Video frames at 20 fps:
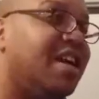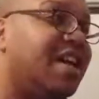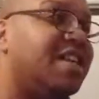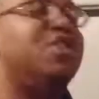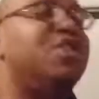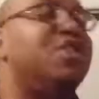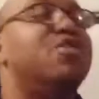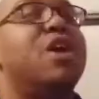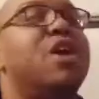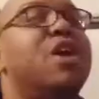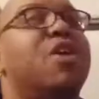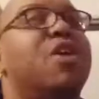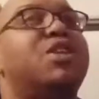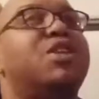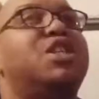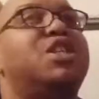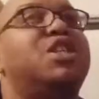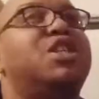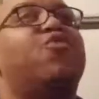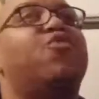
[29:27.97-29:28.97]
You know the
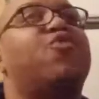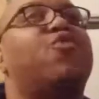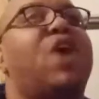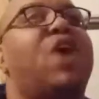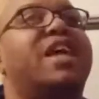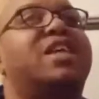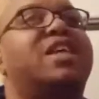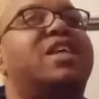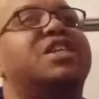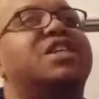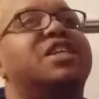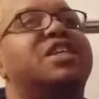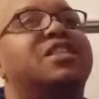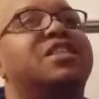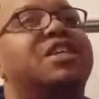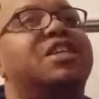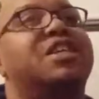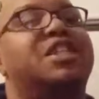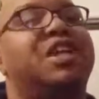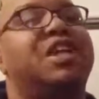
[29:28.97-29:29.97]
direction. The
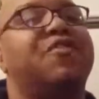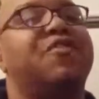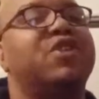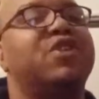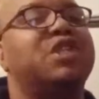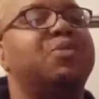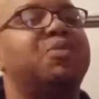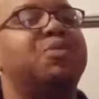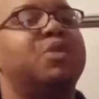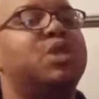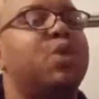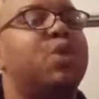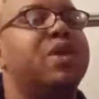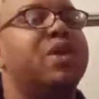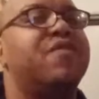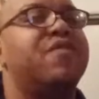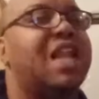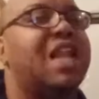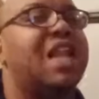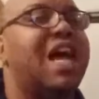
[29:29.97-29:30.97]
difference between
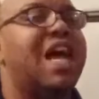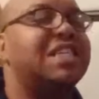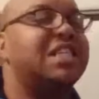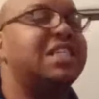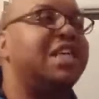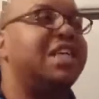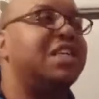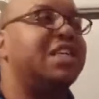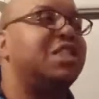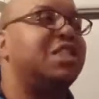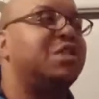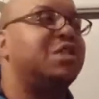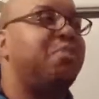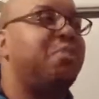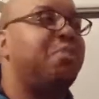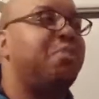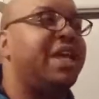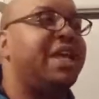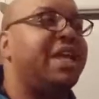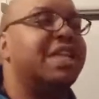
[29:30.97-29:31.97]
velocity and
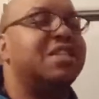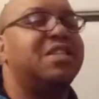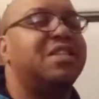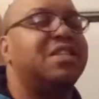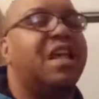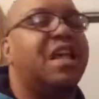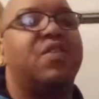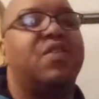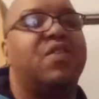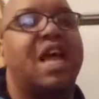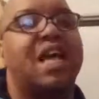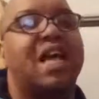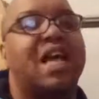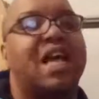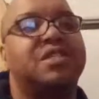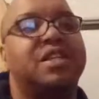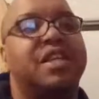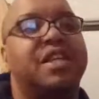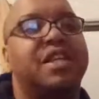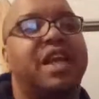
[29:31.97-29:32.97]
speed is that
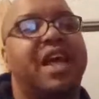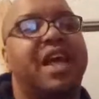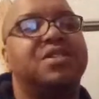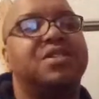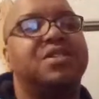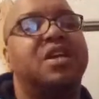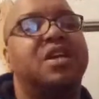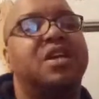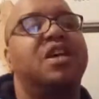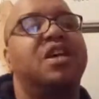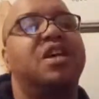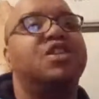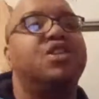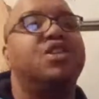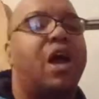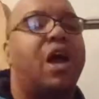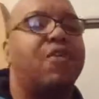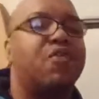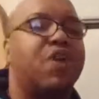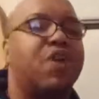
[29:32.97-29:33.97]
velocity has
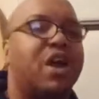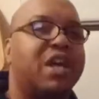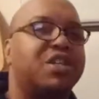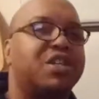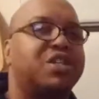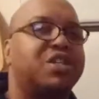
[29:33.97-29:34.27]
direction.